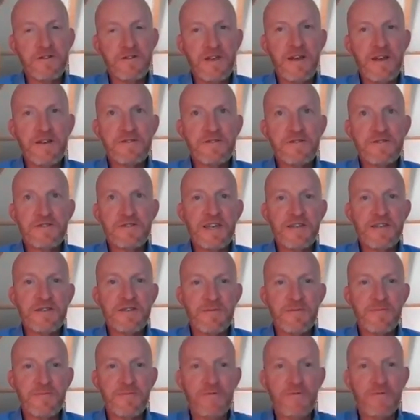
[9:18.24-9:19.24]
seeing
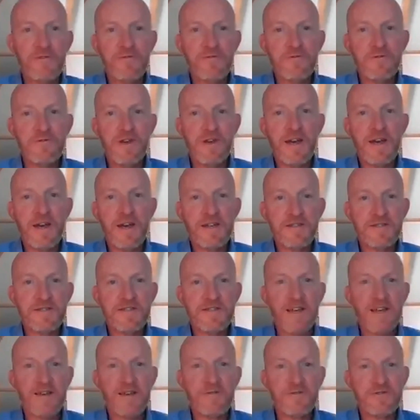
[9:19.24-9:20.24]
some of you guys,
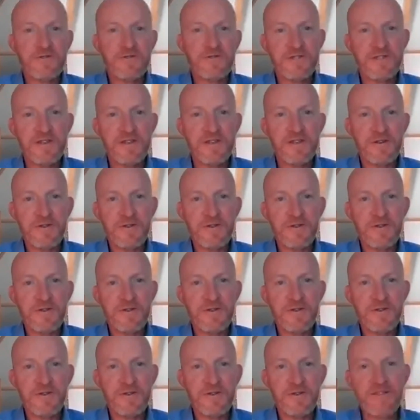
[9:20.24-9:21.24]

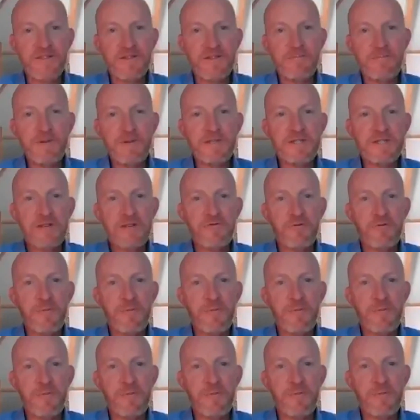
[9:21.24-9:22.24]
studying in the meeting room at
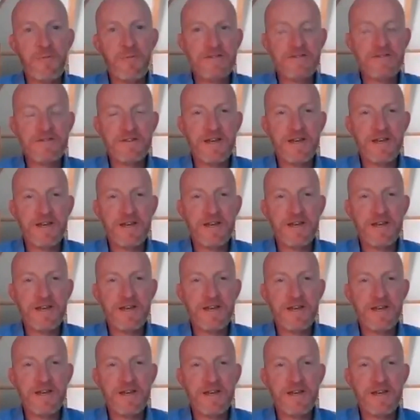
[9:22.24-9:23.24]
the end, and I was
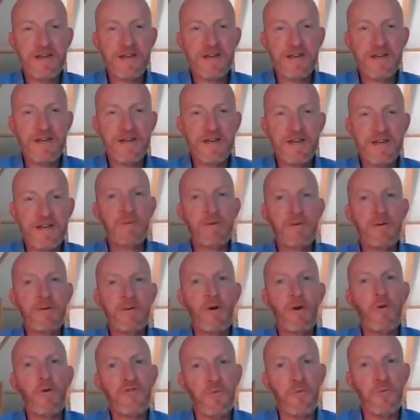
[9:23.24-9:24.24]
very impressed. It
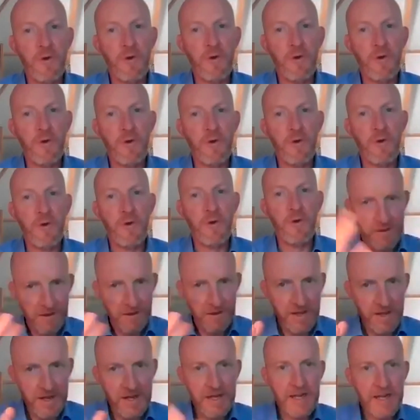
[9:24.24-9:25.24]
also works
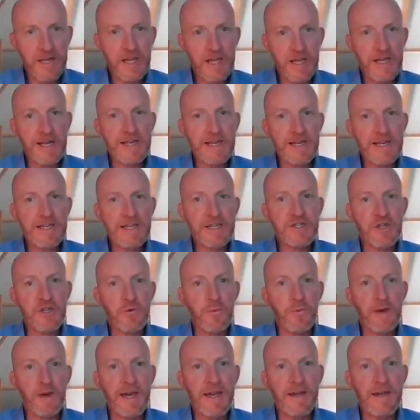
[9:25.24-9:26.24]
in a kind of collegiate
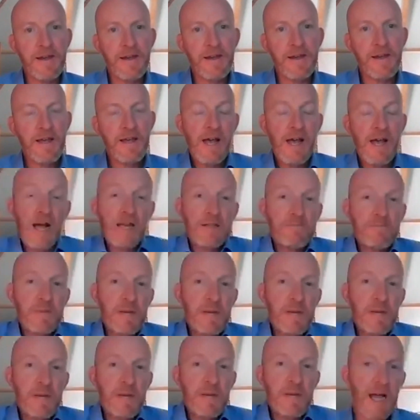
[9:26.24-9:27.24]
way, and
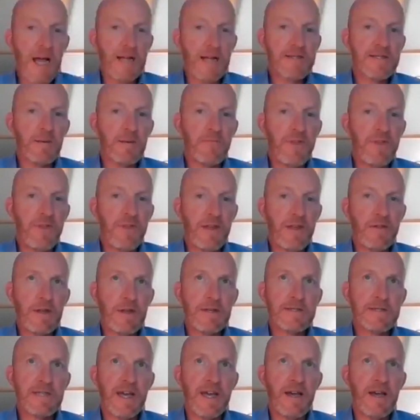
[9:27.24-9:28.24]
maybe that's something
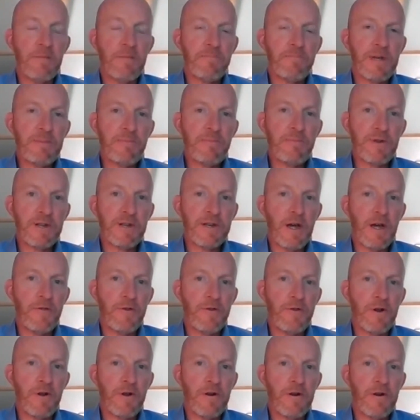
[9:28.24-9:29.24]
that people in
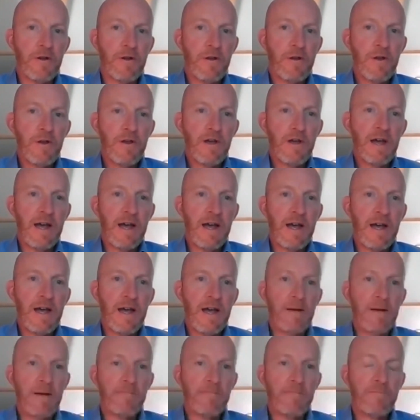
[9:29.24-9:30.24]
other
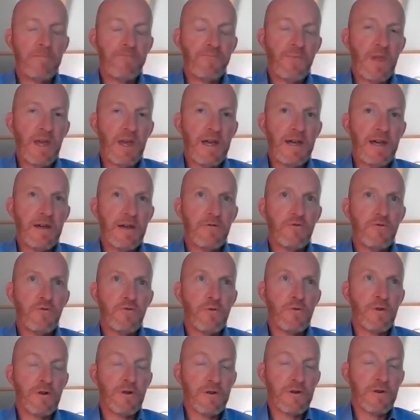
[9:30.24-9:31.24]
who
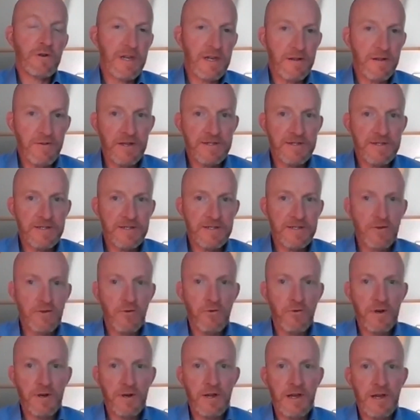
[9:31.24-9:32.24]
are looking at this
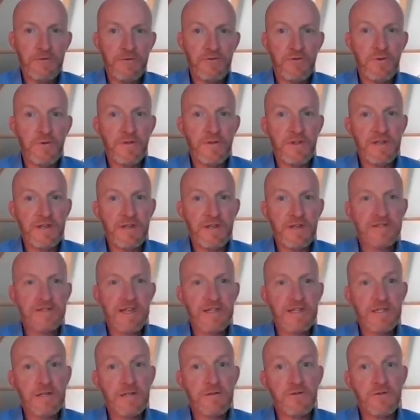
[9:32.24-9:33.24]
or doing these things
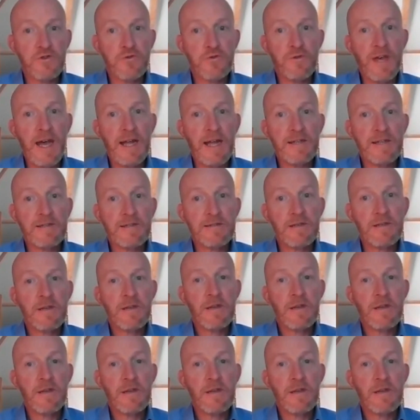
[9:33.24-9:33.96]
can do that